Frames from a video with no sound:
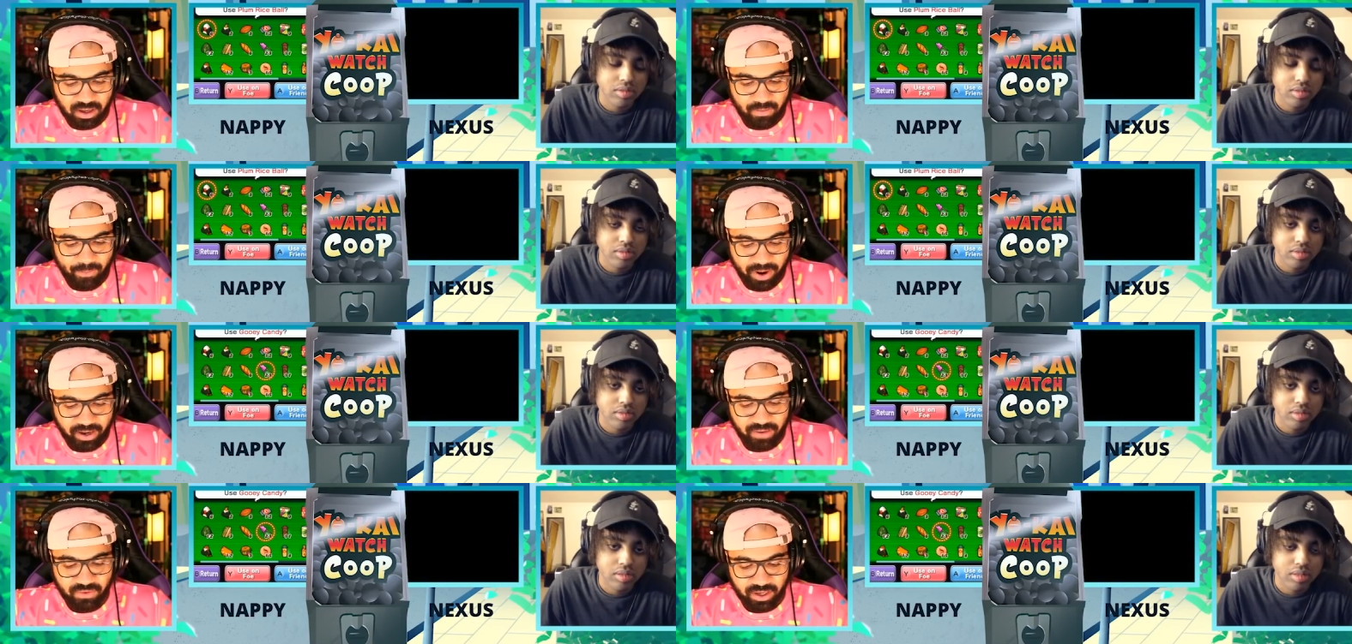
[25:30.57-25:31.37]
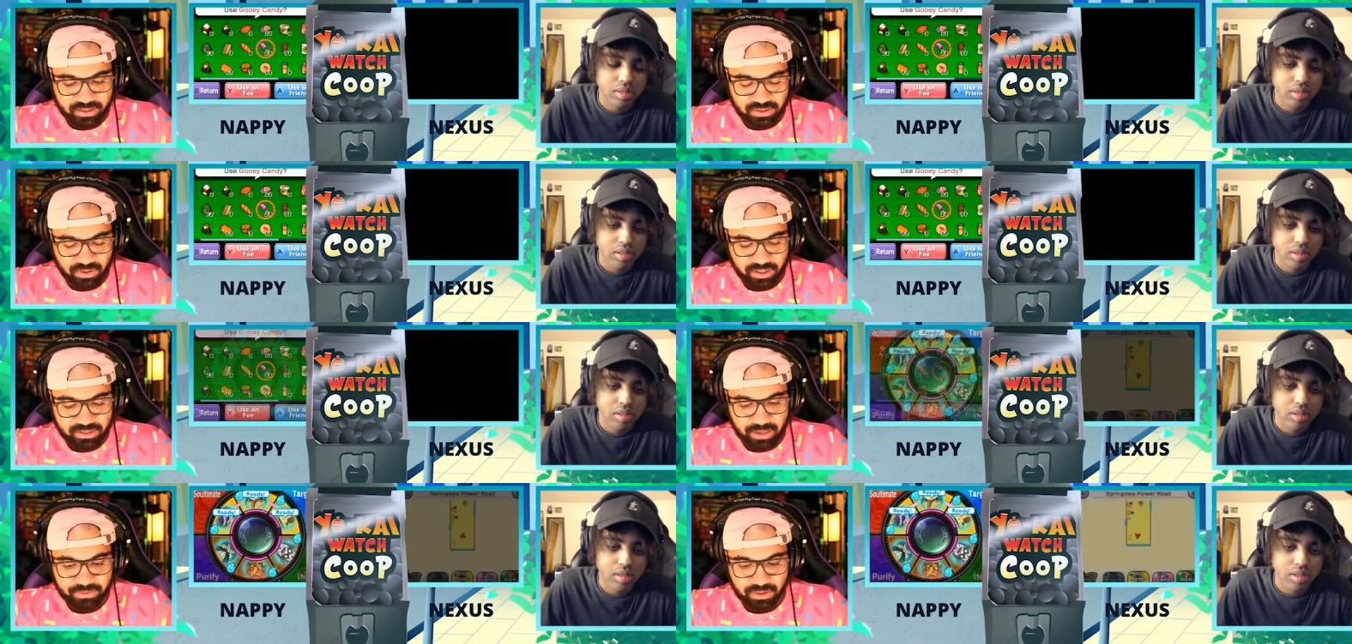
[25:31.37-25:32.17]
Speaker 1: But if you guys enjoyed today's
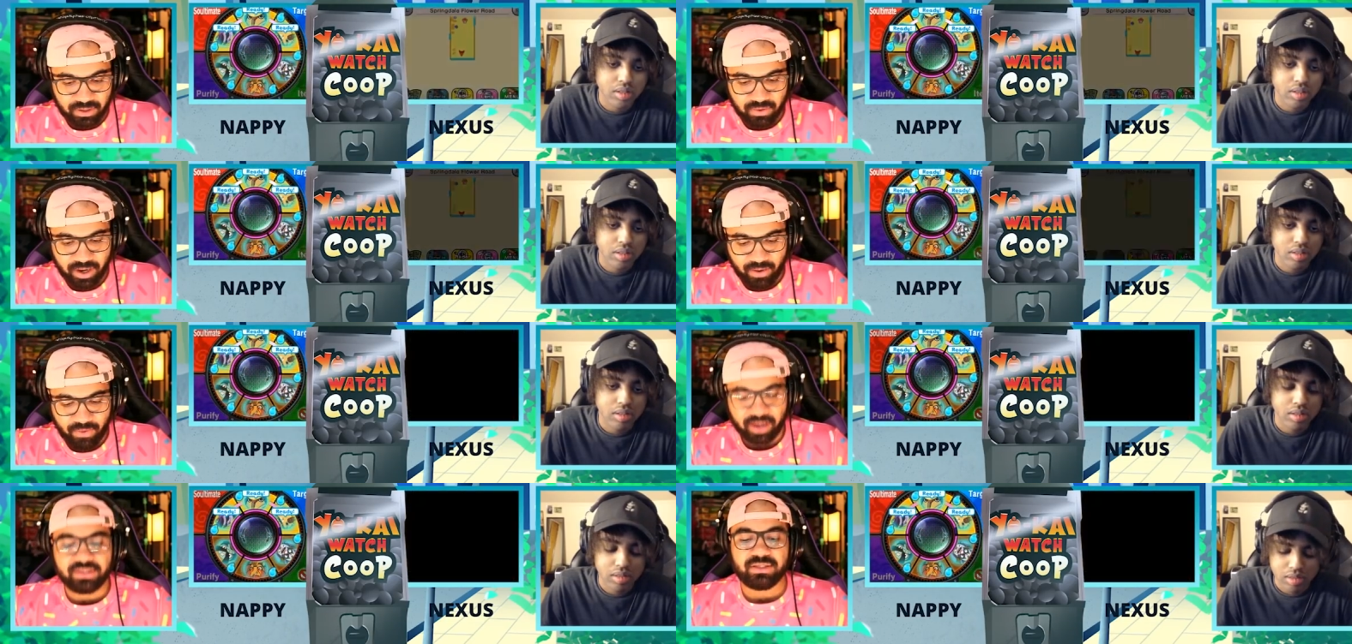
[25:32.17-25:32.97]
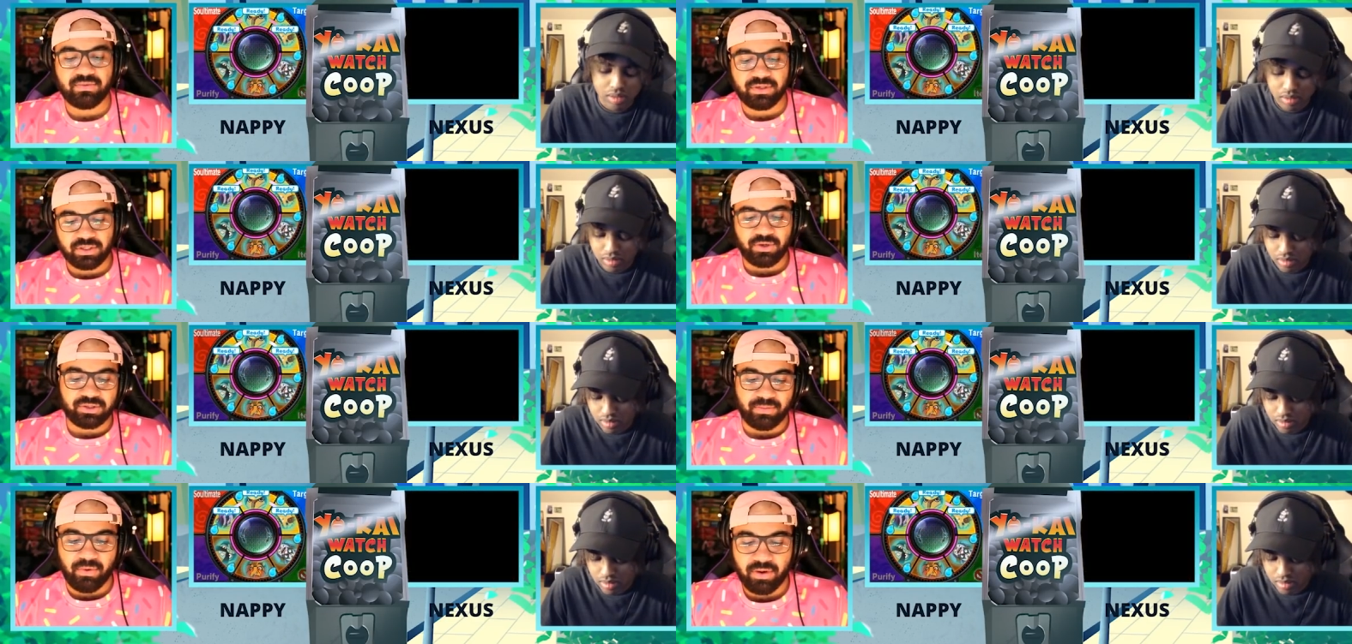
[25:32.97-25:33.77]
episode of Yo-Kai Watch, I want to show you
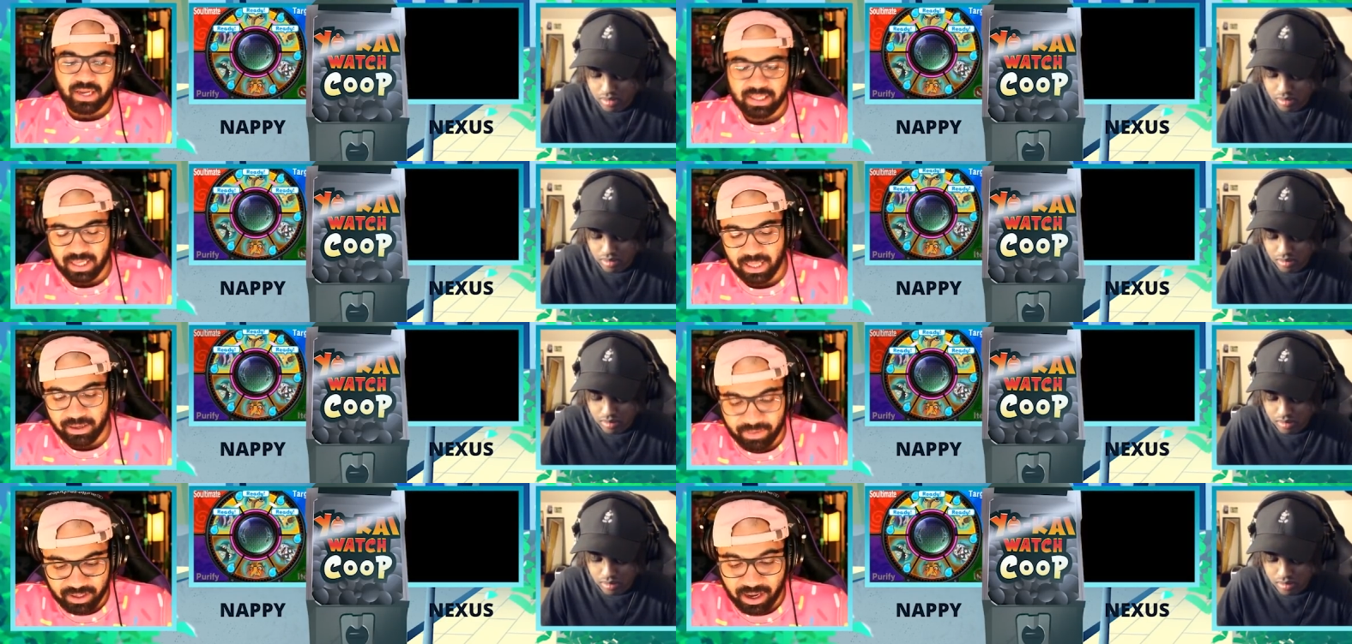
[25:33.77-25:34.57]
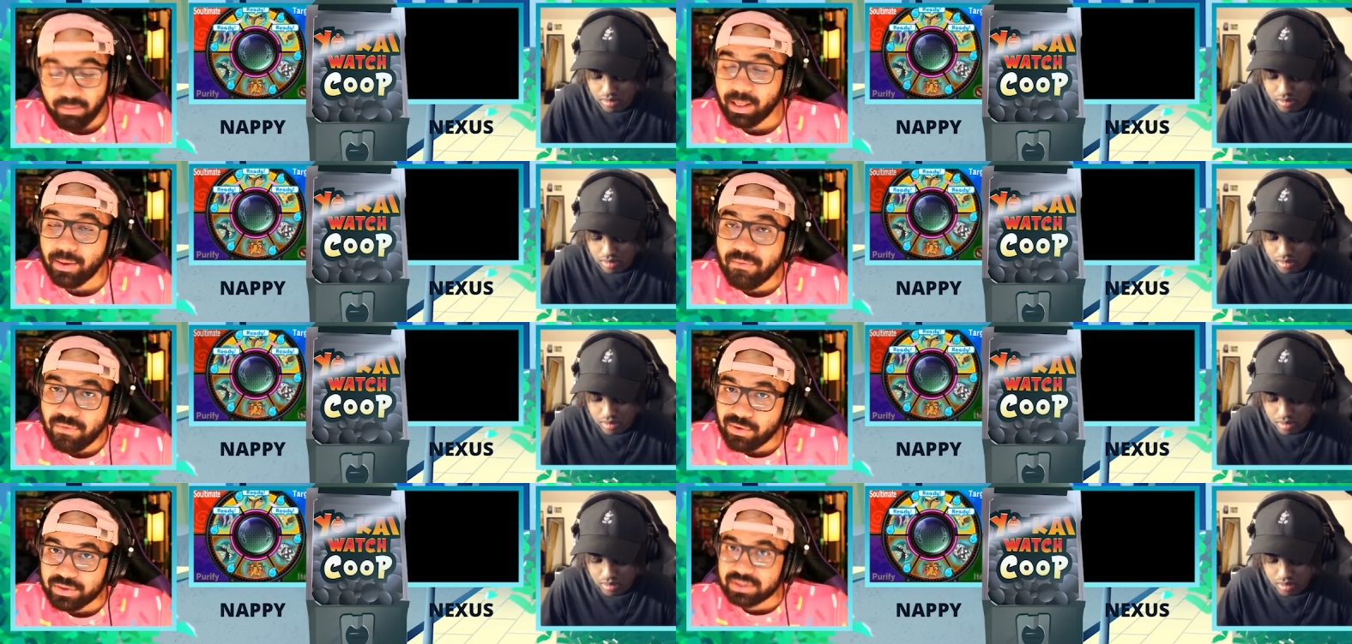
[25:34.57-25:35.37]
support, hit that like button down below
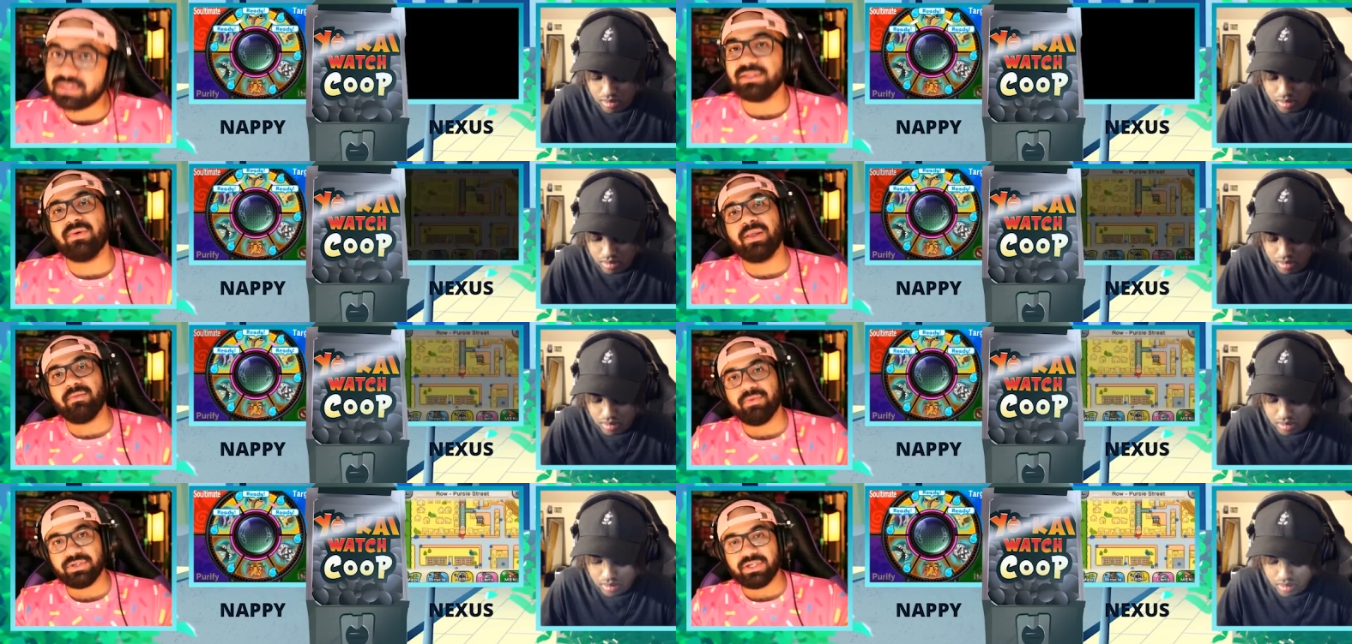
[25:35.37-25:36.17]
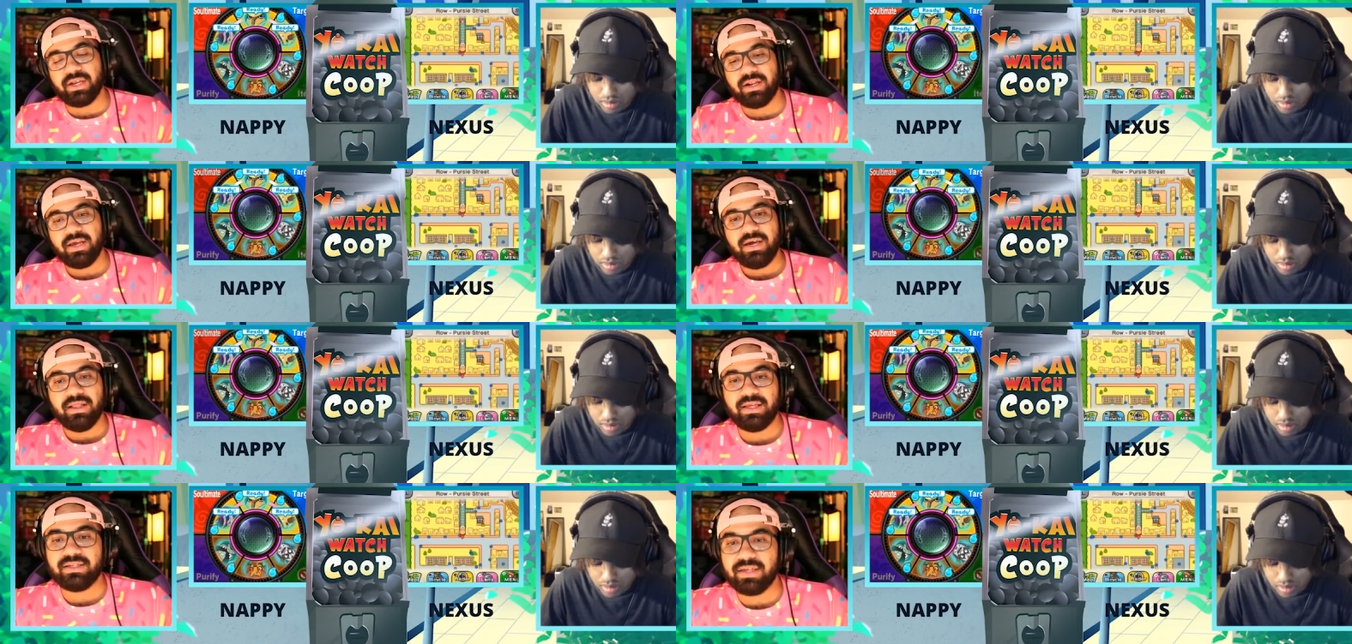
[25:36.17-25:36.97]
for us because it's greatly appreciated.
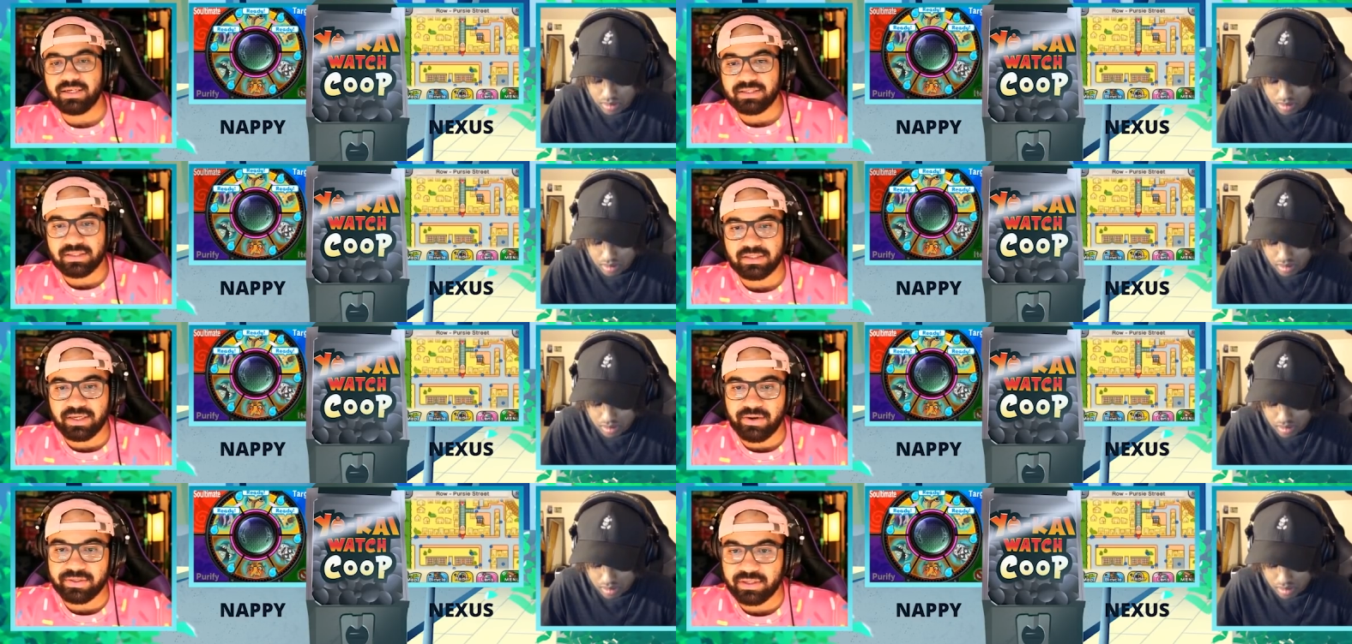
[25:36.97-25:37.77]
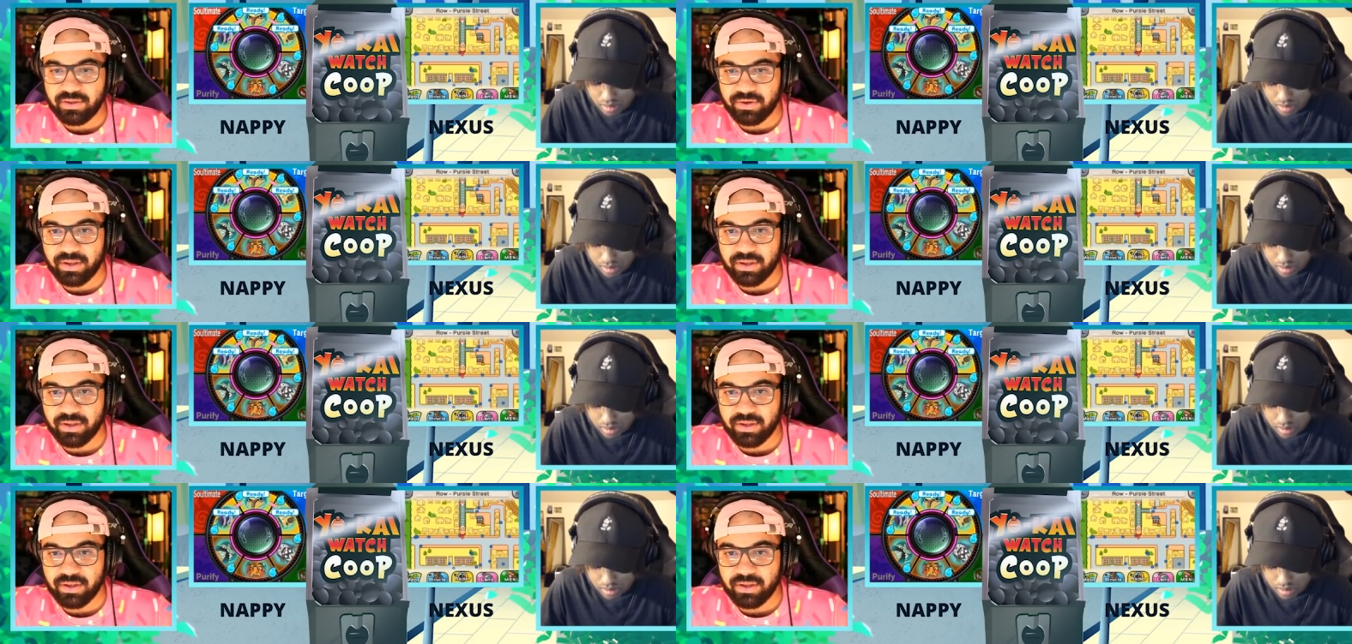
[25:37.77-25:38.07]
Link to Nexus' channel is included in